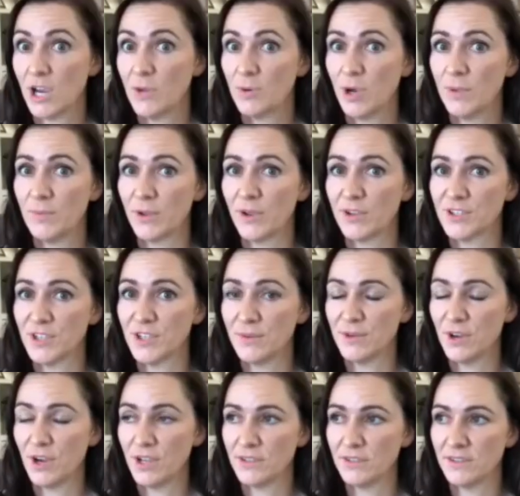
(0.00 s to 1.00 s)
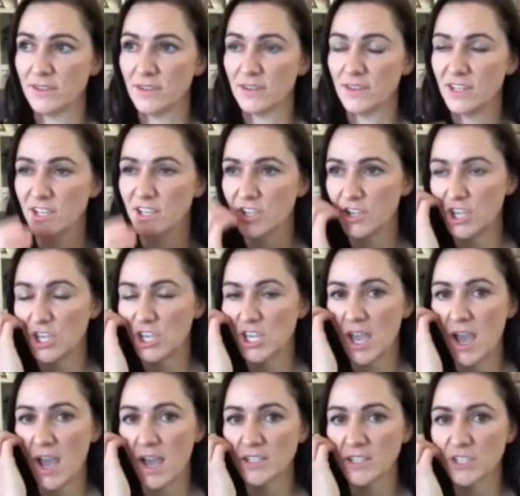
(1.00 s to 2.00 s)
point, because I mean, you
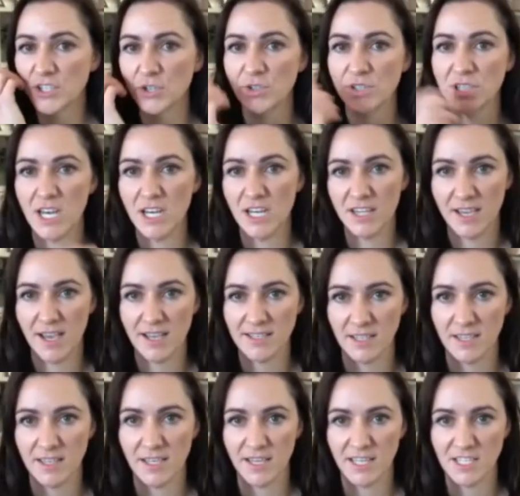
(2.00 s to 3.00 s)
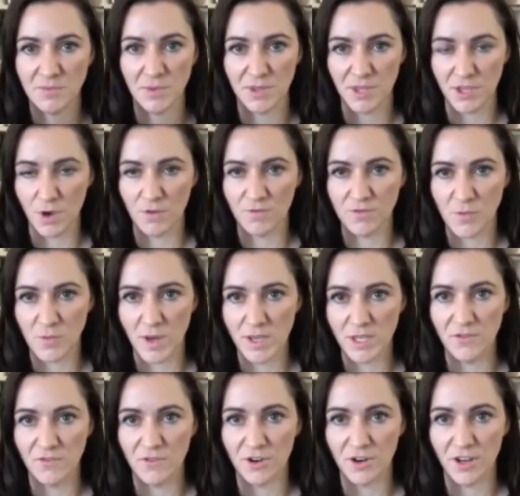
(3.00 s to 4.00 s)
can't do 10,000 things with a golf swing.
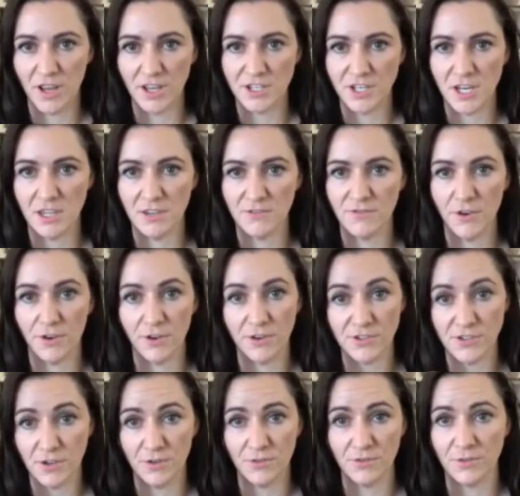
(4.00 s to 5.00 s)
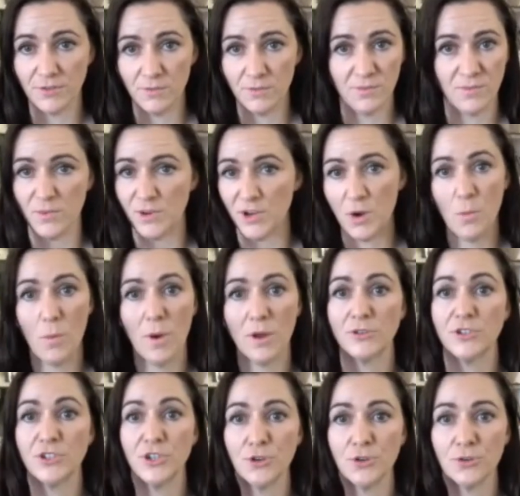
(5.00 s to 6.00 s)
You've got to actually either focus on, you know, 1 or
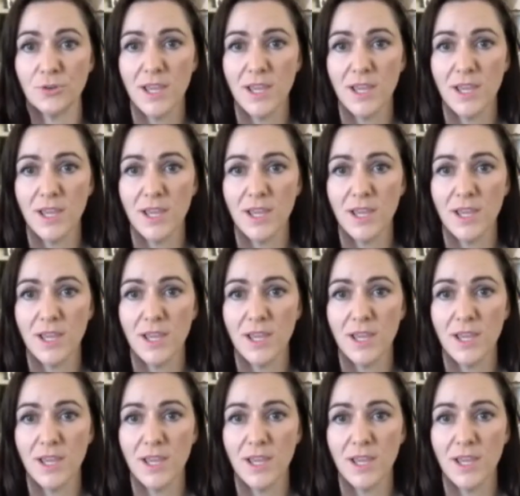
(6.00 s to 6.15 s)
2,